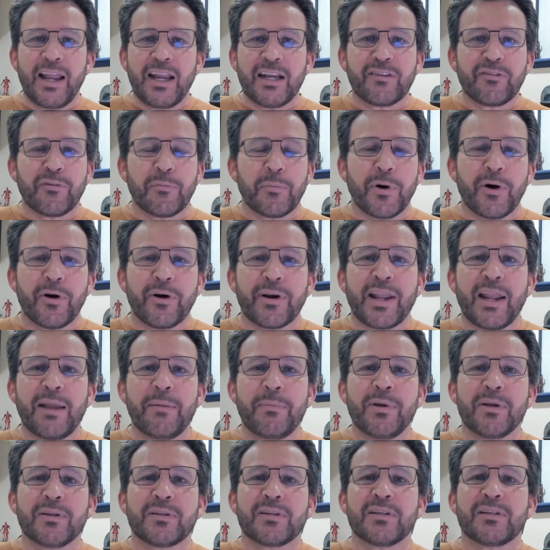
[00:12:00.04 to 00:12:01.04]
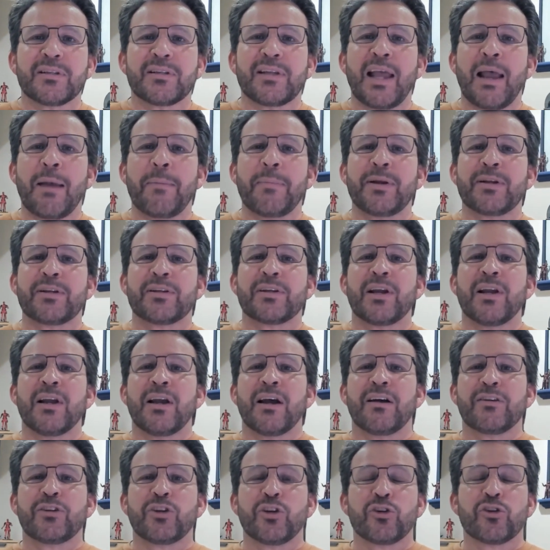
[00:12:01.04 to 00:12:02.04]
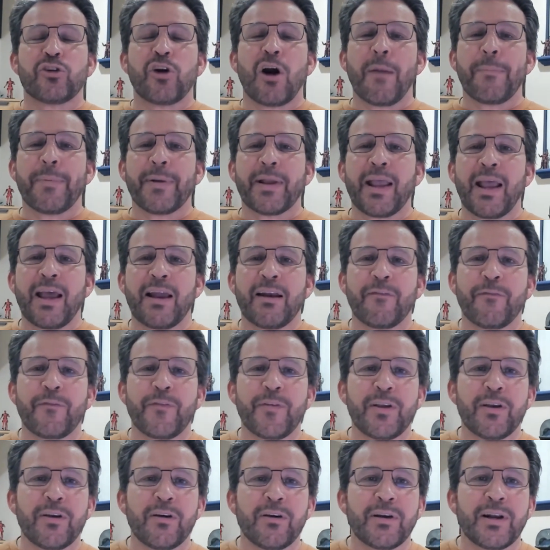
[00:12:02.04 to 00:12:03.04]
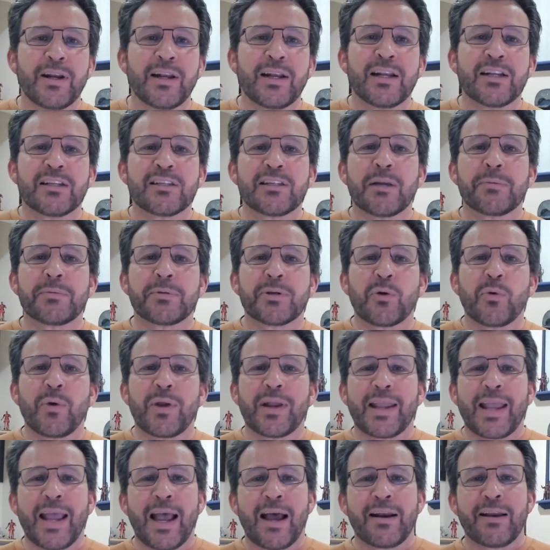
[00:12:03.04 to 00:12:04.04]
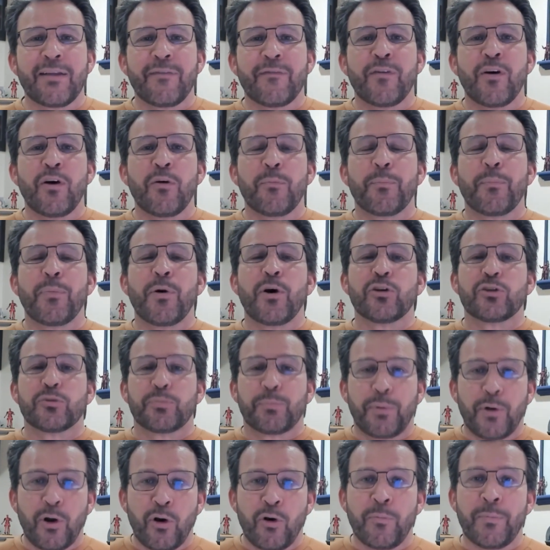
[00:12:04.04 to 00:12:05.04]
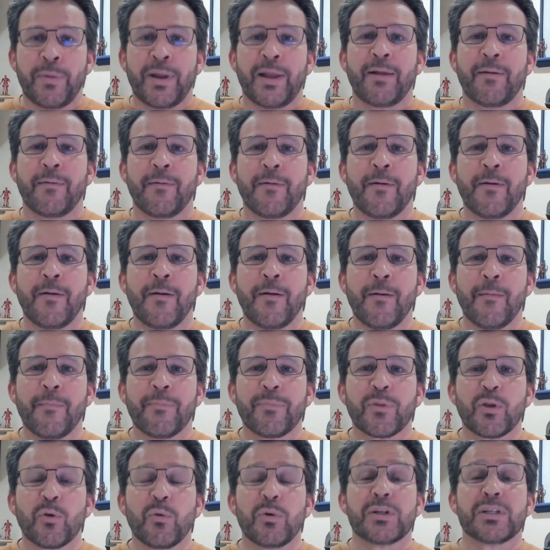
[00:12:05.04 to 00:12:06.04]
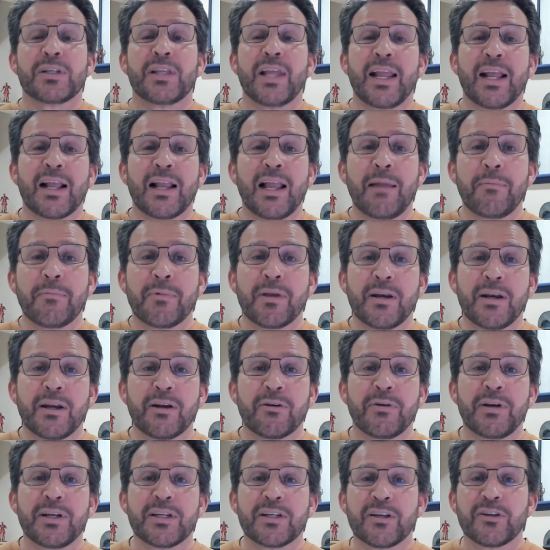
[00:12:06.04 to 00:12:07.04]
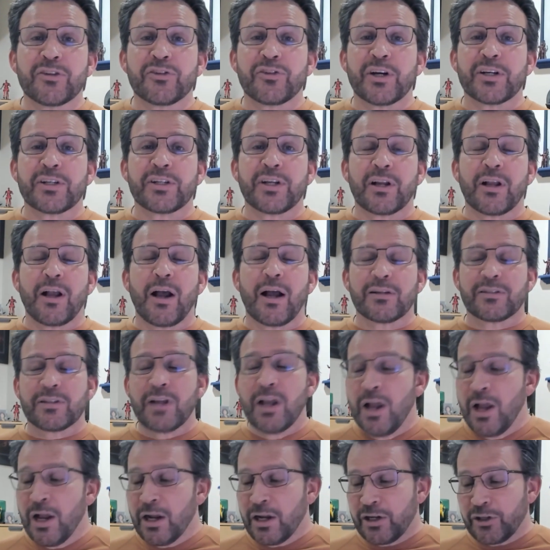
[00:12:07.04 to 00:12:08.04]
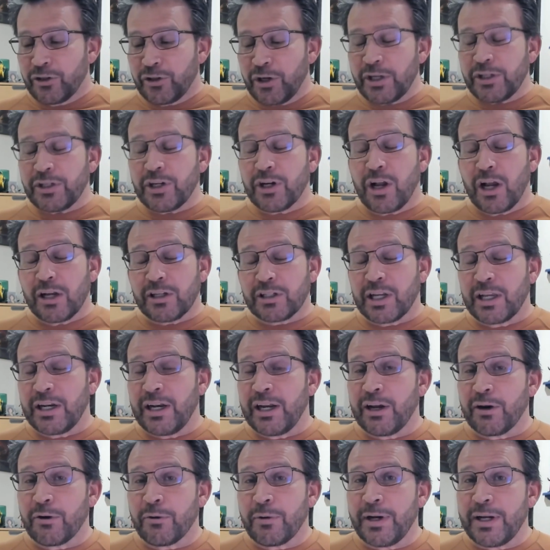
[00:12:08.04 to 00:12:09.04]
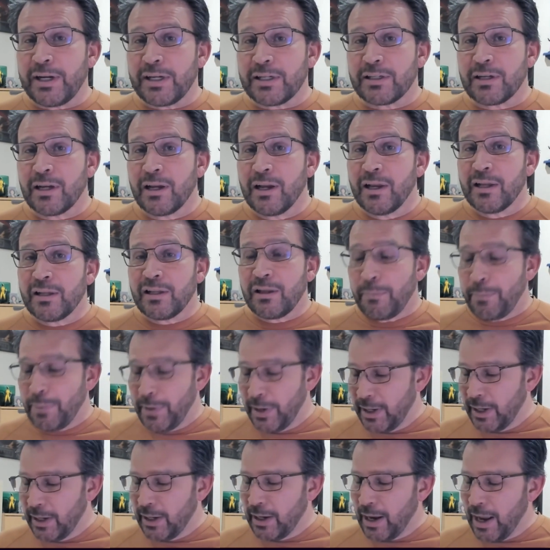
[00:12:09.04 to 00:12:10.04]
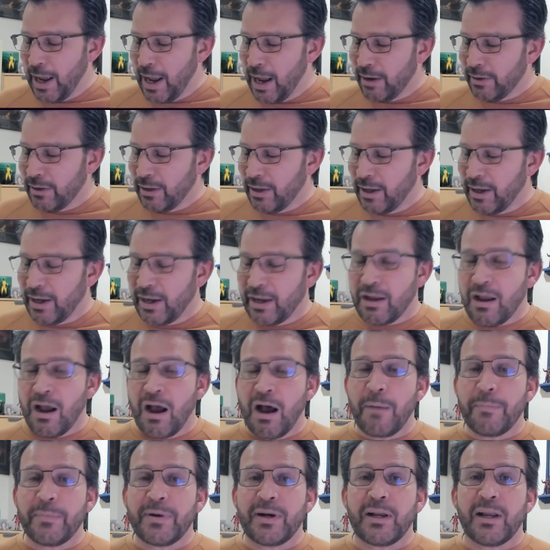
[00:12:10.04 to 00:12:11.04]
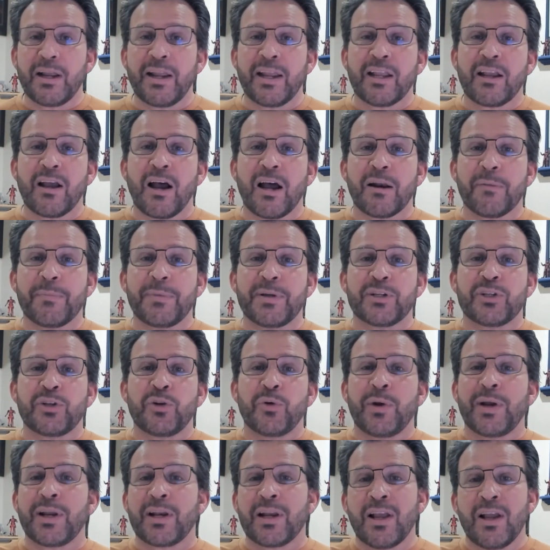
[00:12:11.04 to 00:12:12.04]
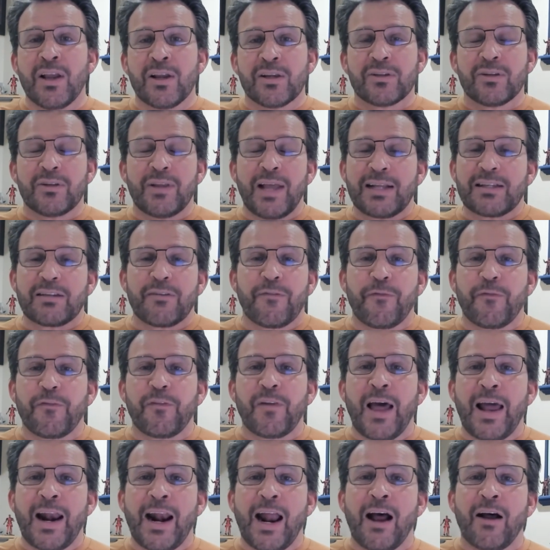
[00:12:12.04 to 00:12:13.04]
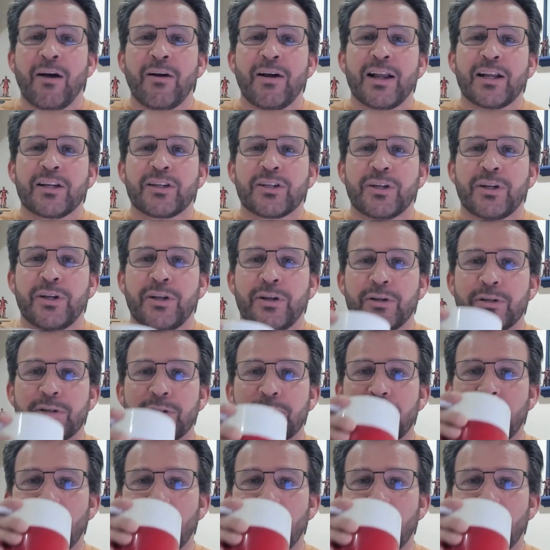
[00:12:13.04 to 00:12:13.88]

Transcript: from Hurricane Milton's damage to Tropicana Field and the subsequent county vote postponement, which they claim could increase construction costs. Construction costs are going to increase depending on how the economy is doing. So that's a flat-out excuse.